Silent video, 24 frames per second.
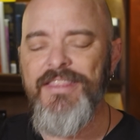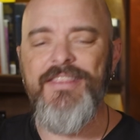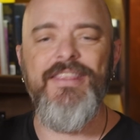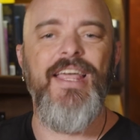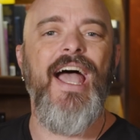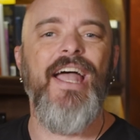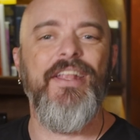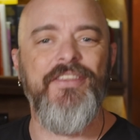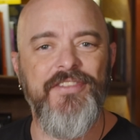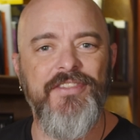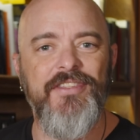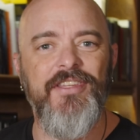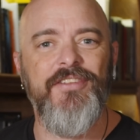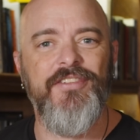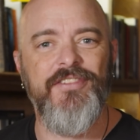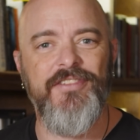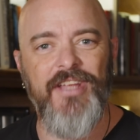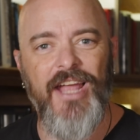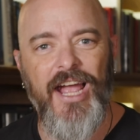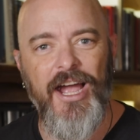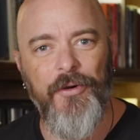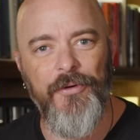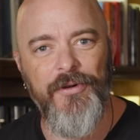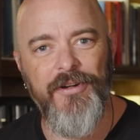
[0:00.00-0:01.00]
That's the
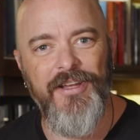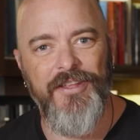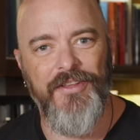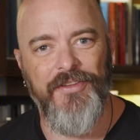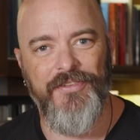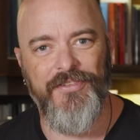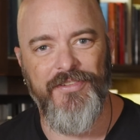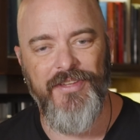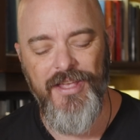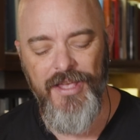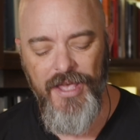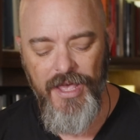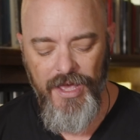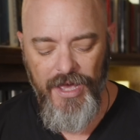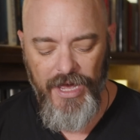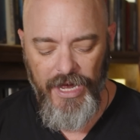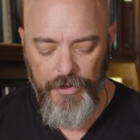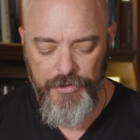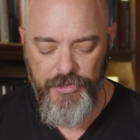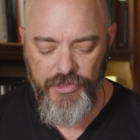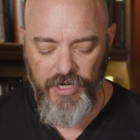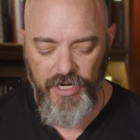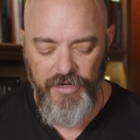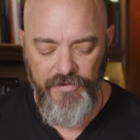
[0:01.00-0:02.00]
sourness.
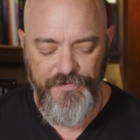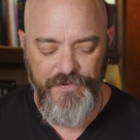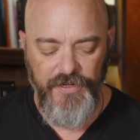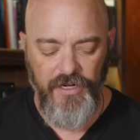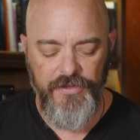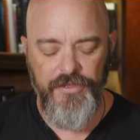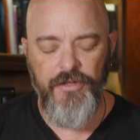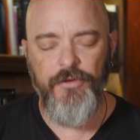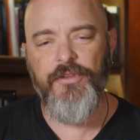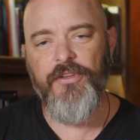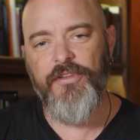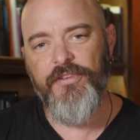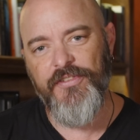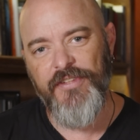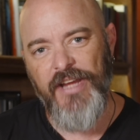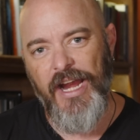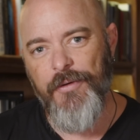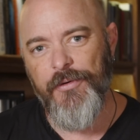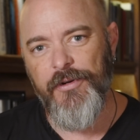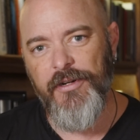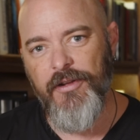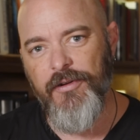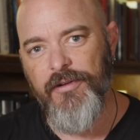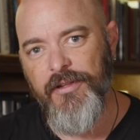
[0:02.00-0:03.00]
I was trying to figure out, there's a
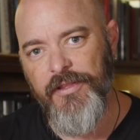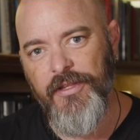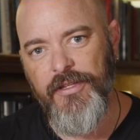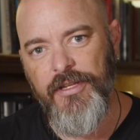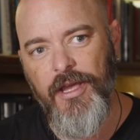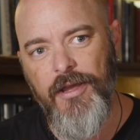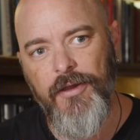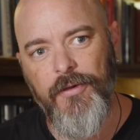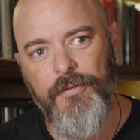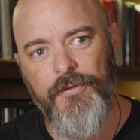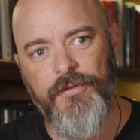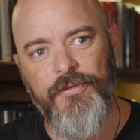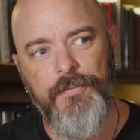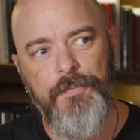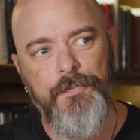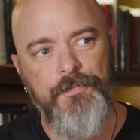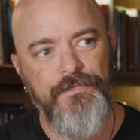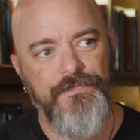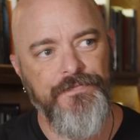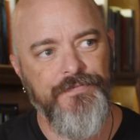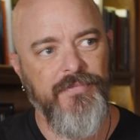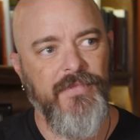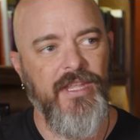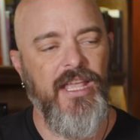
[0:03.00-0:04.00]
sour note in the nose.
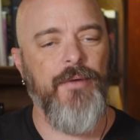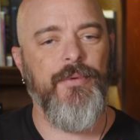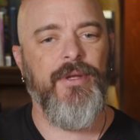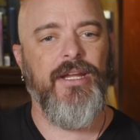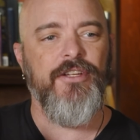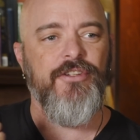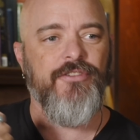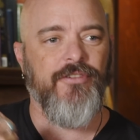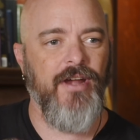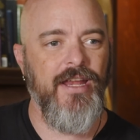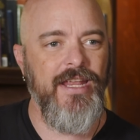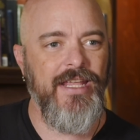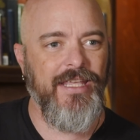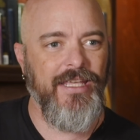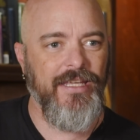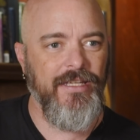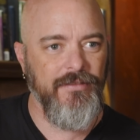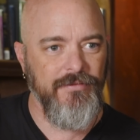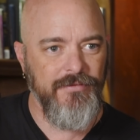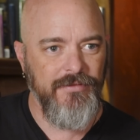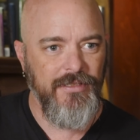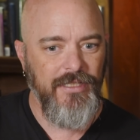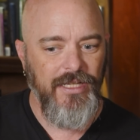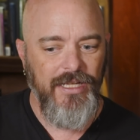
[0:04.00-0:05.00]
And when I drank
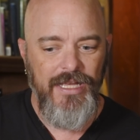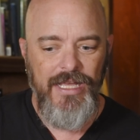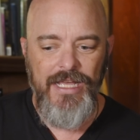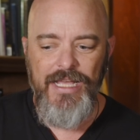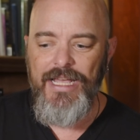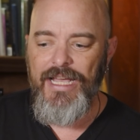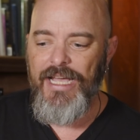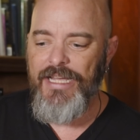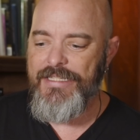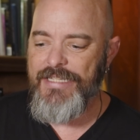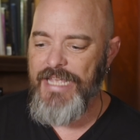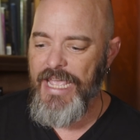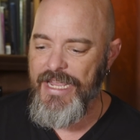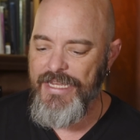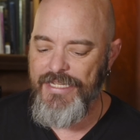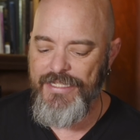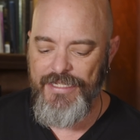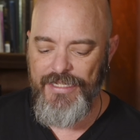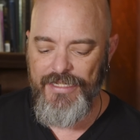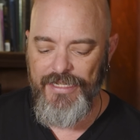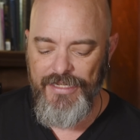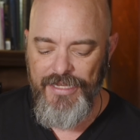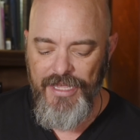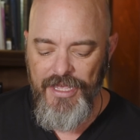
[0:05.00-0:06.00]
it, I
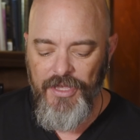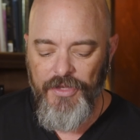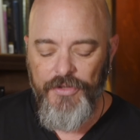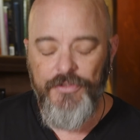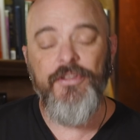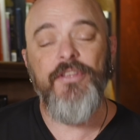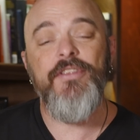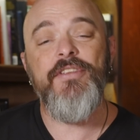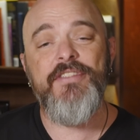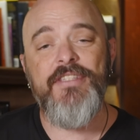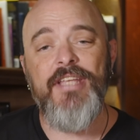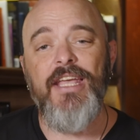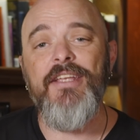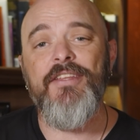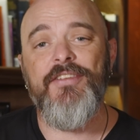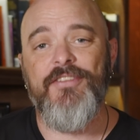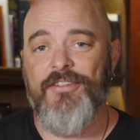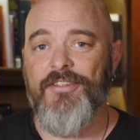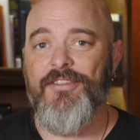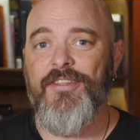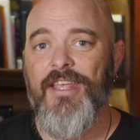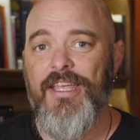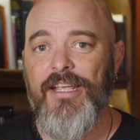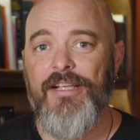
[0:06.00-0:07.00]
tasted it. So this
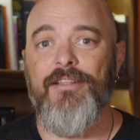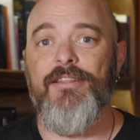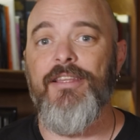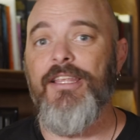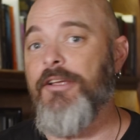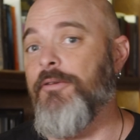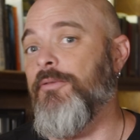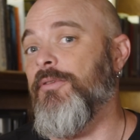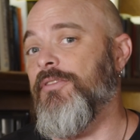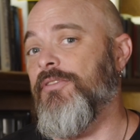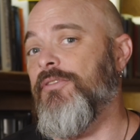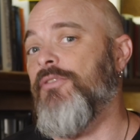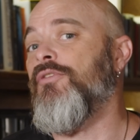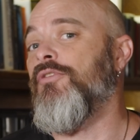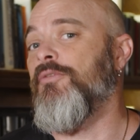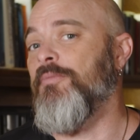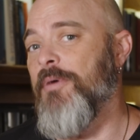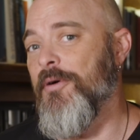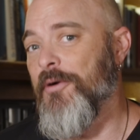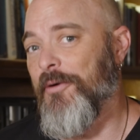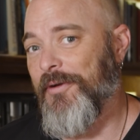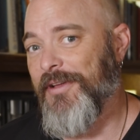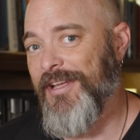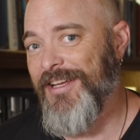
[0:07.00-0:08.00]
tastes like liquid
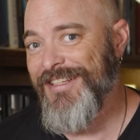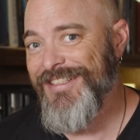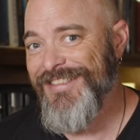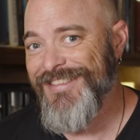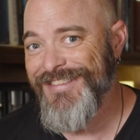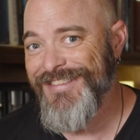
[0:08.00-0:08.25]
smoke.